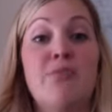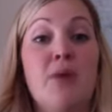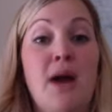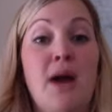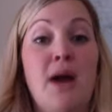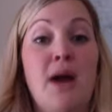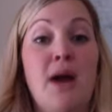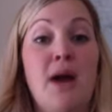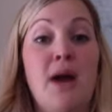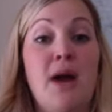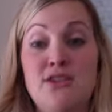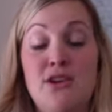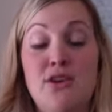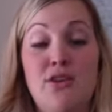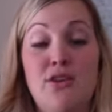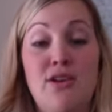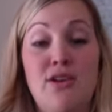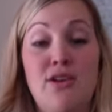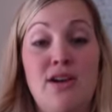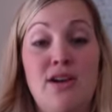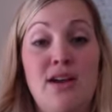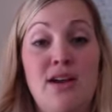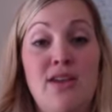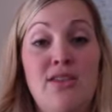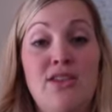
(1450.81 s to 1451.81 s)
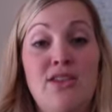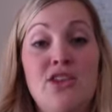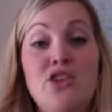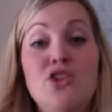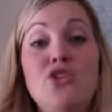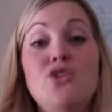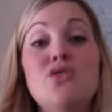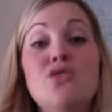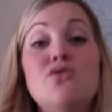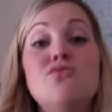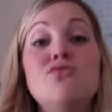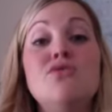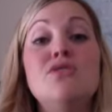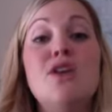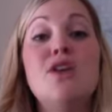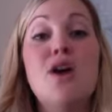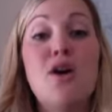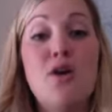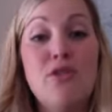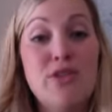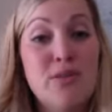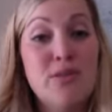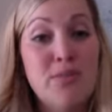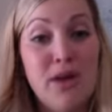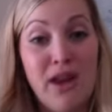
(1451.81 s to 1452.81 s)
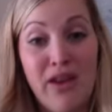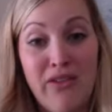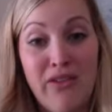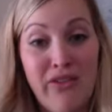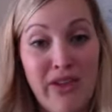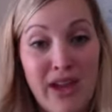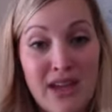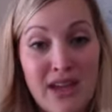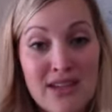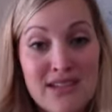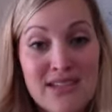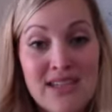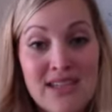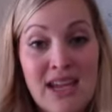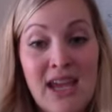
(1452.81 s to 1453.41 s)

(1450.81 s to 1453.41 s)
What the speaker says: practice yoga, then you know the benefits.